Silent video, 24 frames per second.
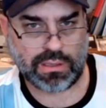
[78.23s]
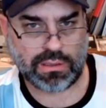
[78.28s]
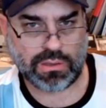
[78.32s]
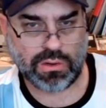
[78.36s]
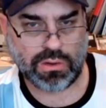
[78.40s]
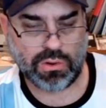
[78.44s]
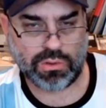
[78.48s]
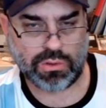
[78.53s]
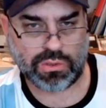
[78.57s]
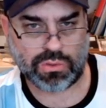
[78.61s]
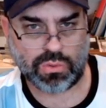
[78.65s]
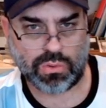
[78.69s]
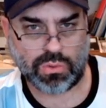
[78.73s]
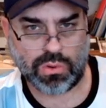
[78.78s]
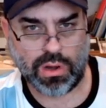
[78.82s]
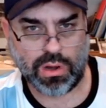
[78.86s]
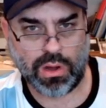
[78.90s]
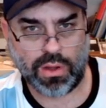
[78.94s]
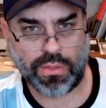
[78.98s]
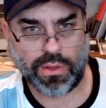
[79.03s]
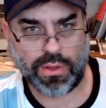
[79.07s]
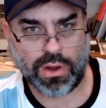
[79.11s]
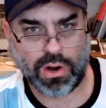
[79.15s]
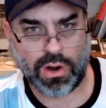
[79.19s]
goes through
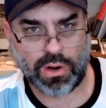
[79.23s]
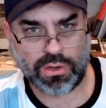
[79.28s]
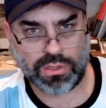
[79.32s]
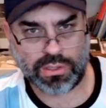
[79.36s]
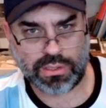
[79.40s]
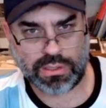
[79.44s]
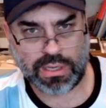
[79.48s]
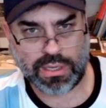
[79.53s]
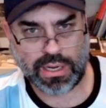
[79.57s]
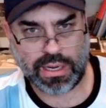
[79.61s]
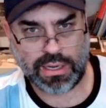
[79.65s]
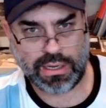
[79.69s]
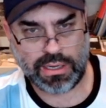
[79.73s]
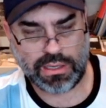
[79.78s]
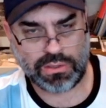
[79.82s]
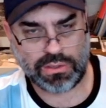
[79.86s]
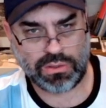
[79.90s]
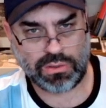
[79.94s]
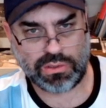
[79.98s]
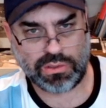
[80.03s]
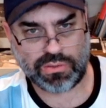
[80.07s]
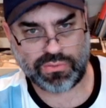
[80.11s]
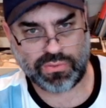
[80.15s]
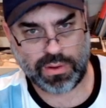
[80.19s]
all the Argentine
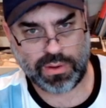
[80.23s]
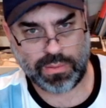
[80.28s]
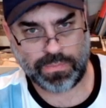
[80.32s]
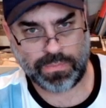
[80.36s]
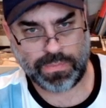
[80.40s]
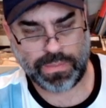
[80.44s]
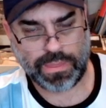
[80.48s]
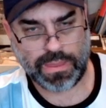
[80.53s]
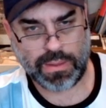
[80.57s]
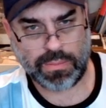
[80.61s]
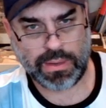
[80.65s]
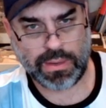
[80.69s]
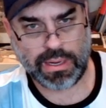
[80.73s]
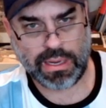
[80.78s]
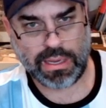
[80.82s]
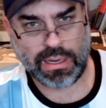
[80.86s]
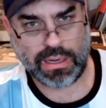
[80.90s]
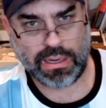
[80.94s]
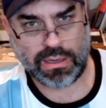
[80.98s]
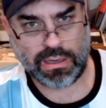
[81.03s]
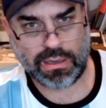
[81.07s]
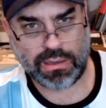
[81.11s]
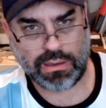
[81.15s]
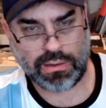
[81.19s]
issues from the
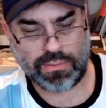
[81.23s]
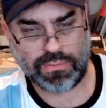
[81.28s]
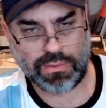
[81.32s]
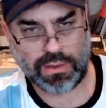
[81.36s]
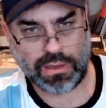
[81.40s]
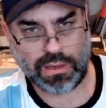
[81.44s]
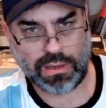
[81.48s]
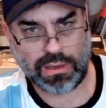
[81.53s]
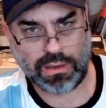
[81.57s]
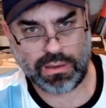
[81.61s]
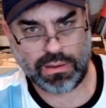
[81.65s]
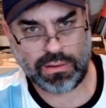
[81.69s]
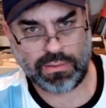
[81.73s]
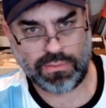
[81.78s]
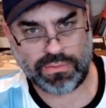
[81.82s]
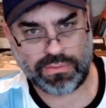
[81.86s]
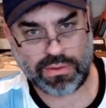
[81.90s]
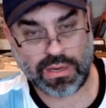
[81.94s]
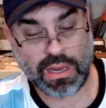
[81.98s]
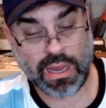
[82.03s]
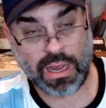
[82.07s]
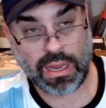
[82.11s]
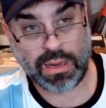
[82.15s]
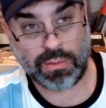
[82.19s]
beginning of
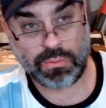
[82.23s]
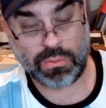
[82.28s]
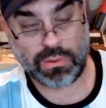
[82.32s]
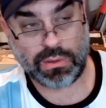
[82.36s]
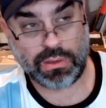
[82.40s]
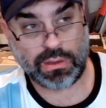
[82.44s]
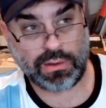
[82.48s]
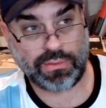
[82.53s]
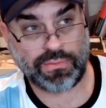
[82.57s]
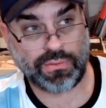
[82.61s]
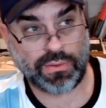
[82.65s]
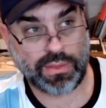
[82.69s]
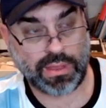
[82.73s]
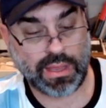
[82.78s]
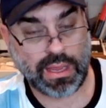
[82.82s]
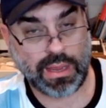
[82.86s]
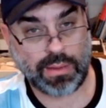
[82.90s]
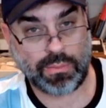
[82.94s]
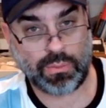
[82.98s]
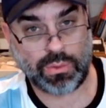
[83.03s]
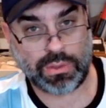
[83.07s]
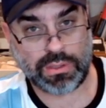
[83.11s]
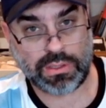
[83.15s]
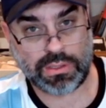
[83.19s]
time, really, for
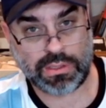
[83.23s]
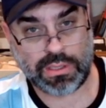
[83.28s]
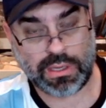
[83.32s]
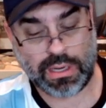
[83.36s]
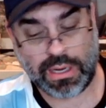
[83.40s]
them, which is the